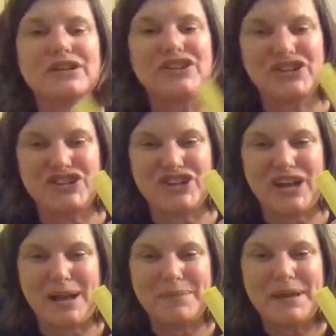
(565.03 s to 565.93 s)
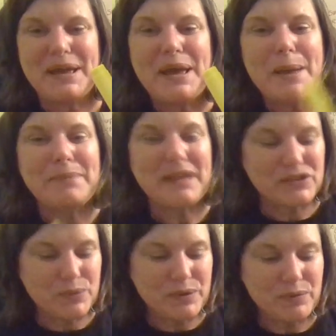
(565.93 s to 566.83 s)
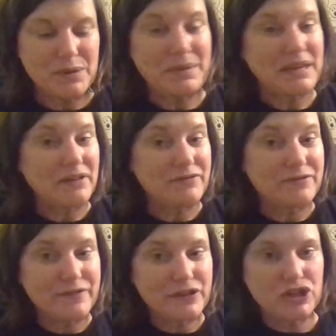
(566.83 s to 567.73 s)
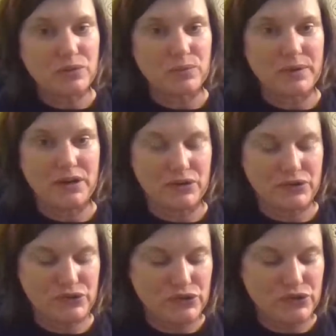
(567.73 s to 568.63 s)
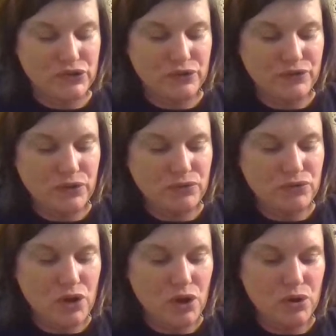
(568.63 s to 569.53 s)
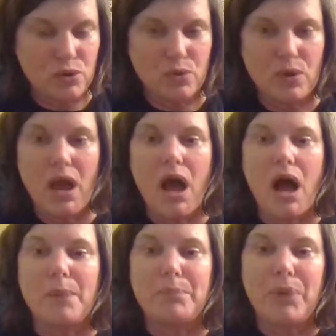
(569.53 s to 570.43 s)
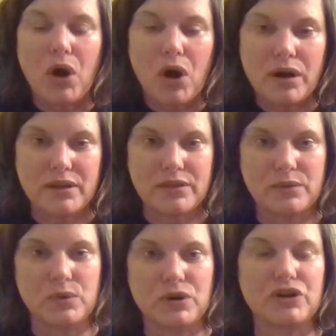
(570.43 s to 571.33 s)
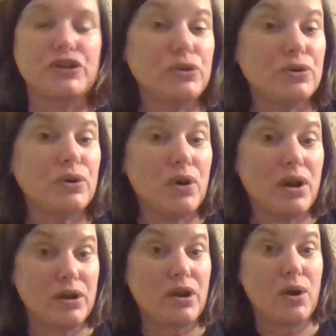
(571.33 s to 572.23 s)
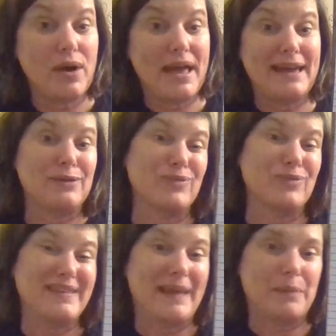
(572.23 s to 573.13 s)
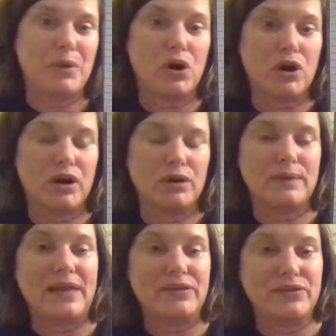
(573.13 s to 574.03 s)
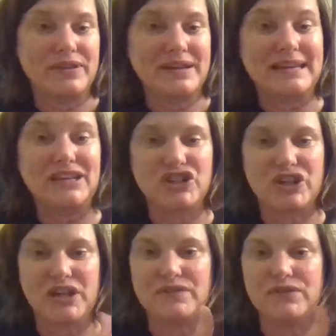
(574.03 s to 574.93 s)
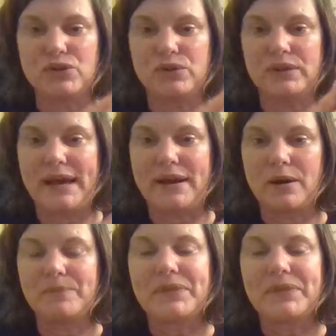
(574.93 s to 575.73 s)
Good job. Because we want to be efficient readers. So if you know a part of the word, you could go ahead and read that part rather than each individual letter.